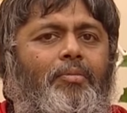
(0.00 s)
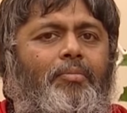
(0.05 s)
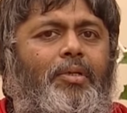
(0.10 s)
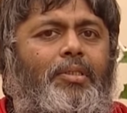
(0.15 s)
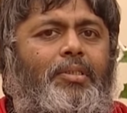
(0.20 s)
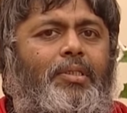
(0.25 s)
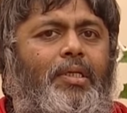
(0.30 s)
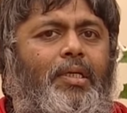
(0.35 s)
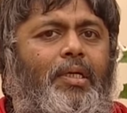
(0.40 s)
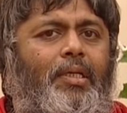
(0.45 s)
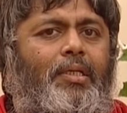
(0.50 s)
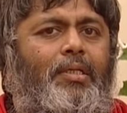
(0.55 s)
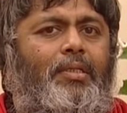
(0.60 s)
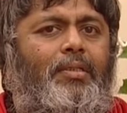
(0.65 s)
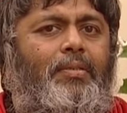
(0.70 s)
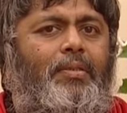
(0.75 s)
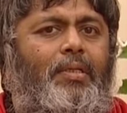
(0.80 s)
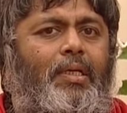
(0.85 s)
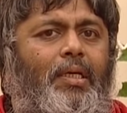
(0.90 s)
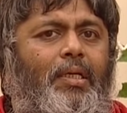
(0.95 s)
Basically
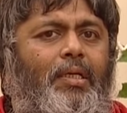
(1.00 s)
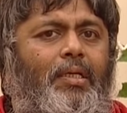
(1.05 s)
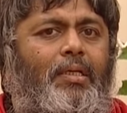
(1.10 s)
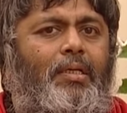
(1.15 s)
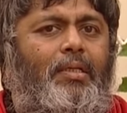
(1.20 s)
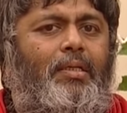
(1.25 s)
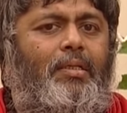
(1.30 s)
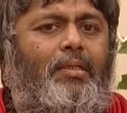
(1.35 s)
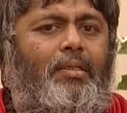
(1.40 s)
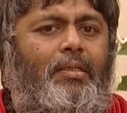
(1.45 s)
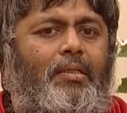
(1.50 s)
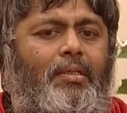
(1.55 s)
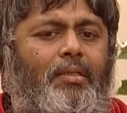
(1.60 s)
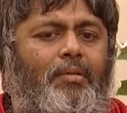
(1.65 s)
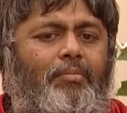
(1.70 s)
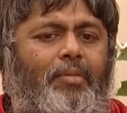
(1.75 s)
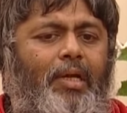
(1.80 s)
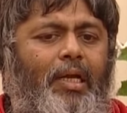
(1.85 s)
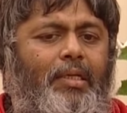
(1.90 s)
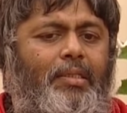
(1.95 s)
today
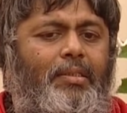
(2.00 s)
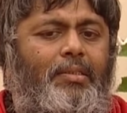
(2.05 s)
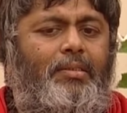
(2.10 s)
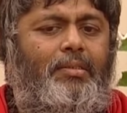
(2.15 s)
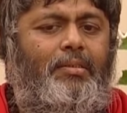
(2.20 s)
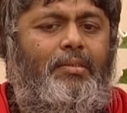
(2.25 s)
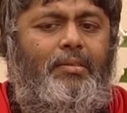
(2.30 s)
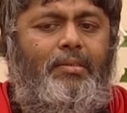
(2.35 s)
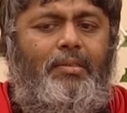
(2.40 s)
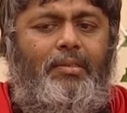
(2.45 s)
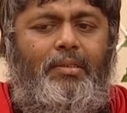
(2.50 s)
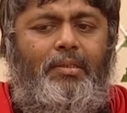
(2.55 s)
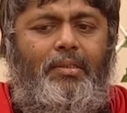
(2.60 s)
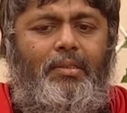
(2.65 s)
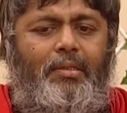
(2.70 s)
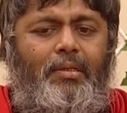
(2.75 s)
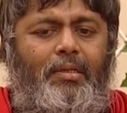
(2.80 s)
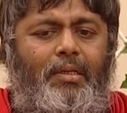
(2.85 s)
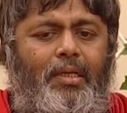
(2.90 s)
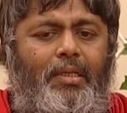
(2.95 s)
the marriage
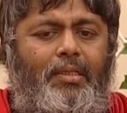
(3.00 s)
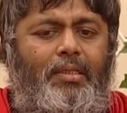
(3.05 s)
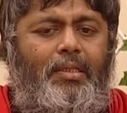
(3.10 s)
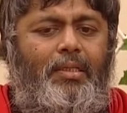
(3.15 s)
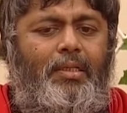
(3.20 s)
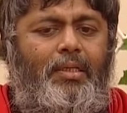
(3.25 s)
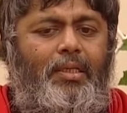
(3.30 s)
and the